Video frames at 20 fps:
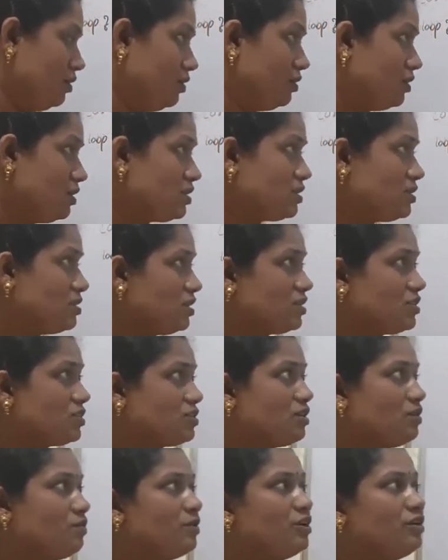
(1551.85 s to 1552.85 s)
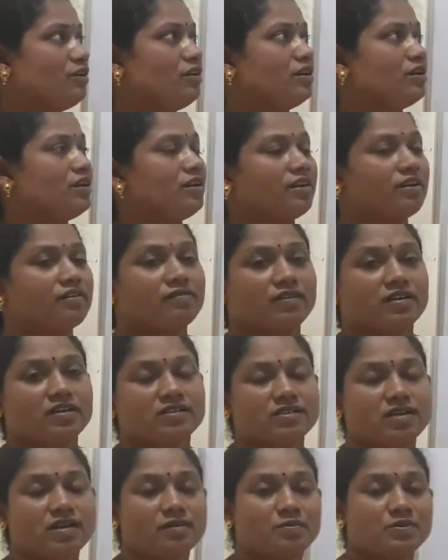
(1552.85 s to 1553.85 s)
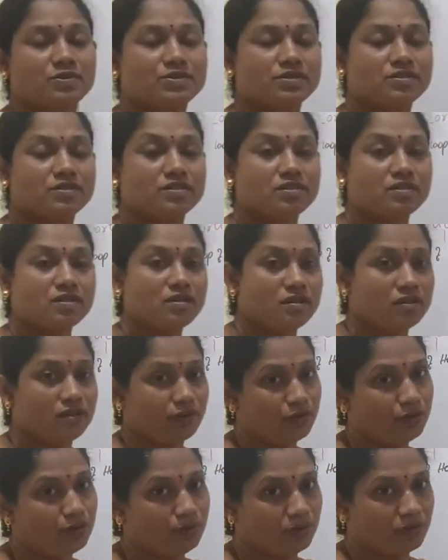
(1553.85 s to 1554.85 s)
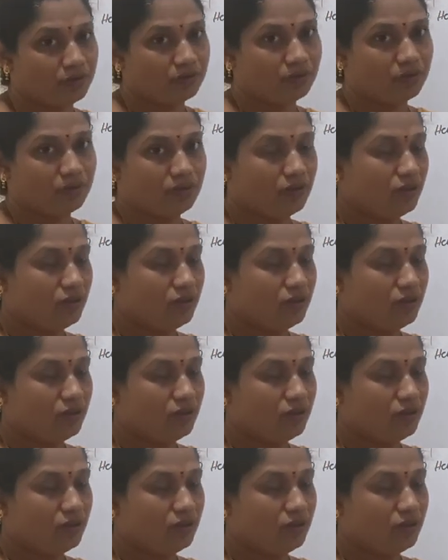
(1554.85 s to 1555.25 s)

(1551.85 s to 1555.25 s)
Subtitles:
juxtamedullary nephrons are present in the human.